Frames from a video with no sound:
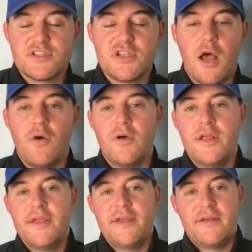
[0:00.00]
So
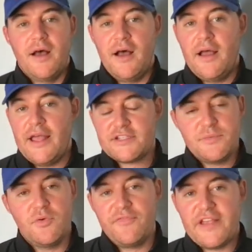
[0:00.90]

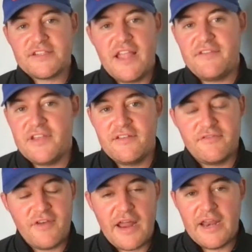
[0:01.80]
SMU will face
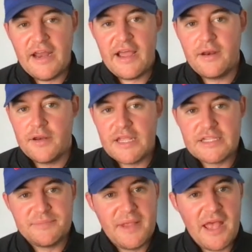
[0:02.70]
Navy Friday night on
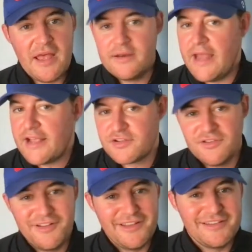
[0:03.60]
ESPN,
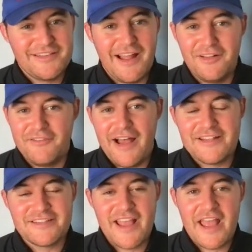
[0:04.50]
nationally
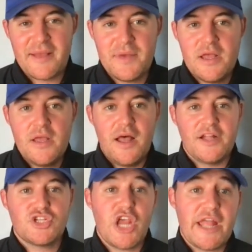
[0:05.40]
televised game,
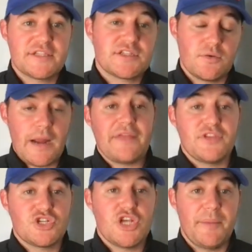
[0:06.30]
a chance to right
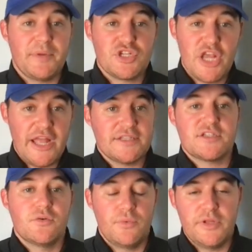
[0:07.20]
the ship, a chance
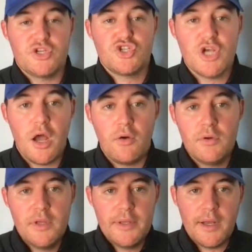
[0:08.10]
to really
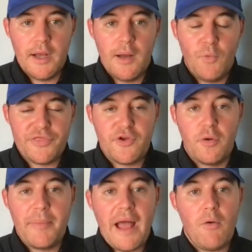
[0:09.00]
show what they're
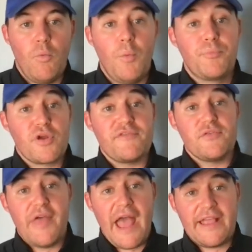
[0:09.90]
about. We'll
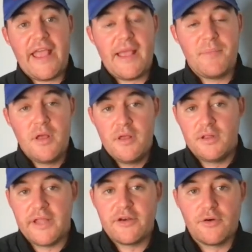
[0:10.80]
preview that game
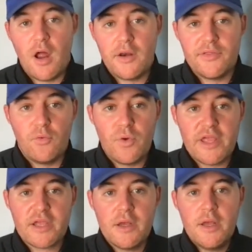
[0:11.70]
later on in the
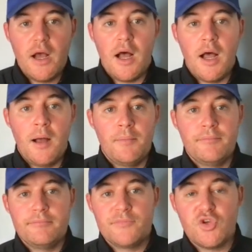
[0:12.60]
week.
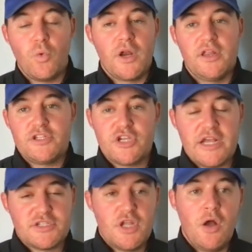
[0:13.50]
Do want to let you
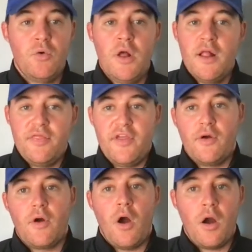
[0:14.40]
guys know
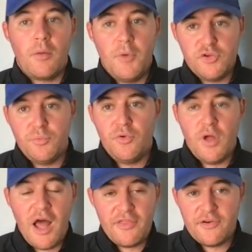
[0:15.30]
there are
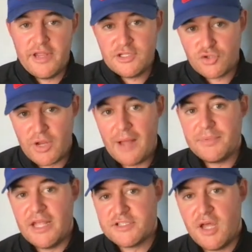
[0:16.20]
multiple other injury
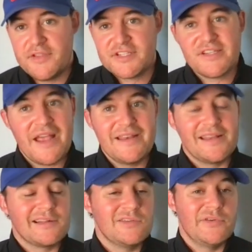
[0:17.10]
updates on the site,
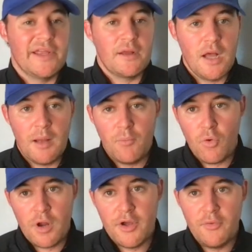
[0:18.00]
including
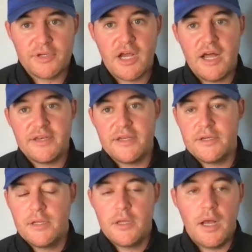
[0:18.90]
more on Owen Condon,
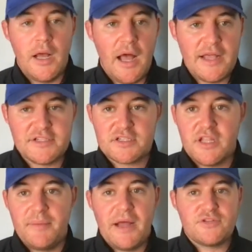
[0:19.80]
Isaac
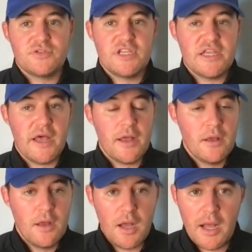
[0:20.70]
Slade Matutia,
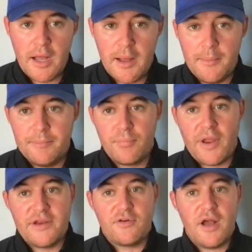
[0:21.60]

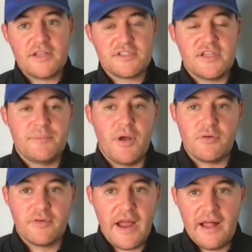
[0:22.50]
Brandon Crosley, Bo
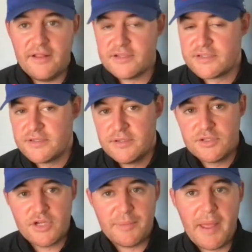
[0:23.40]
Corrales,
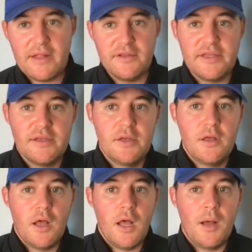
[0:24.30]
Jake Bailey,
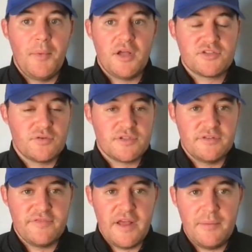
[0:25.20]
all sorts
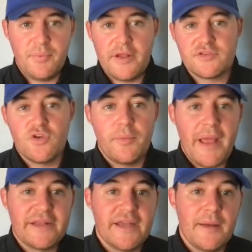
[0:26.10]
of players who are
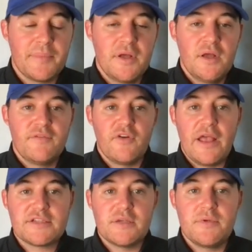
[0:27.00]
banged up for
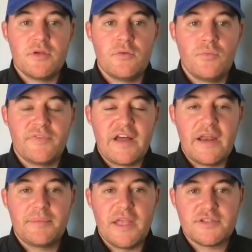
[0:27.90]
SMU. We've got
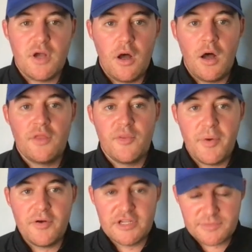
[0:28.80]
updates on
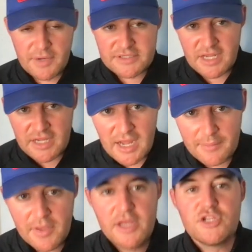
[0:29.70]

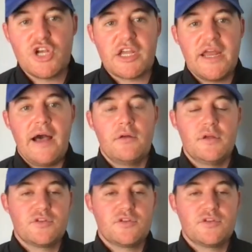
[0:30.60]
theponyexpress.com. Check it out.